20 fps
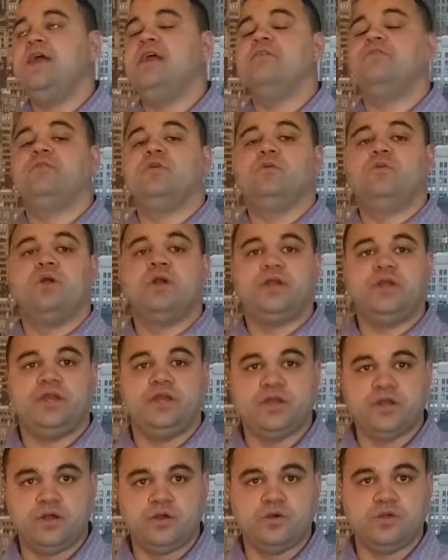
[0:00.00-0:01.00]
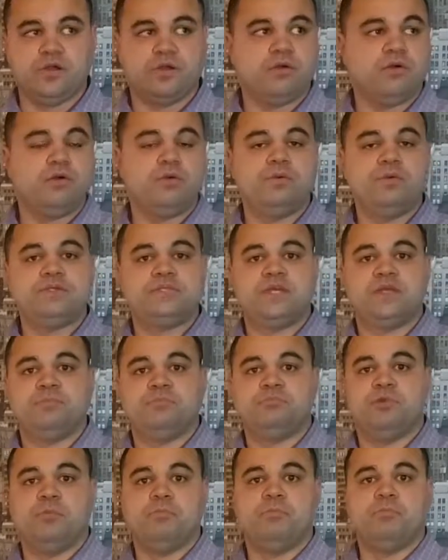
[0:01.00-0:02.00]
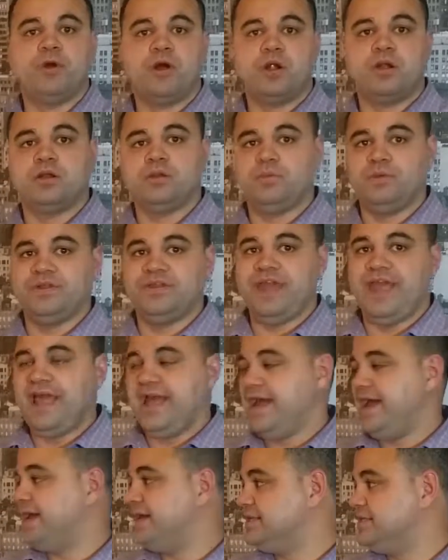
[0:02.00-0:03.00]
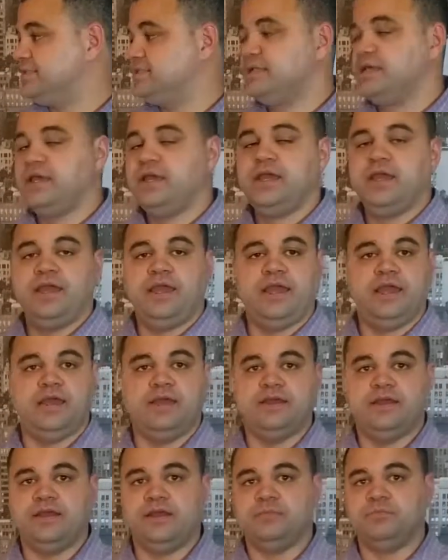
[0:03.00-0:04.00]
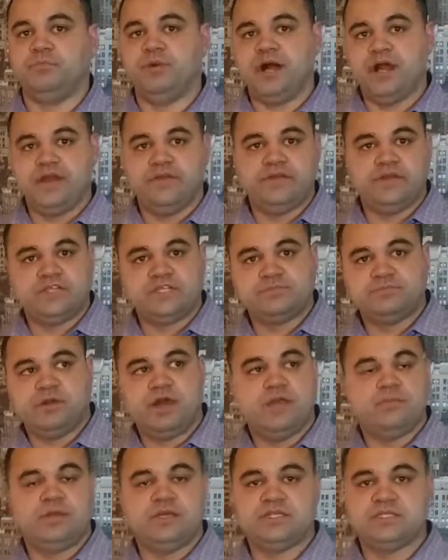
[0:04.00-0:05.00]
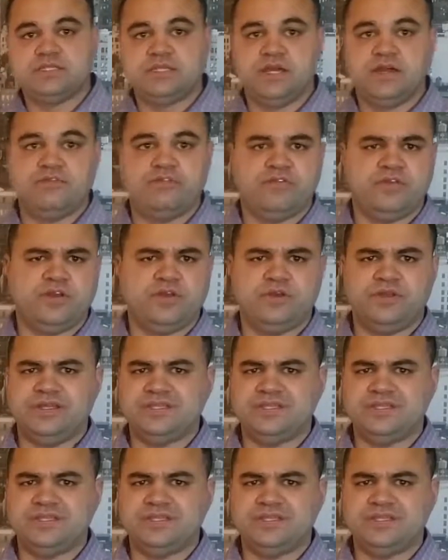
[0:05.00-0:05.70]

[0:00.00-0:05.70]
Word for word: Everywhere you go, you're always getting bombarded with ads and, and buy this, buy my stuff.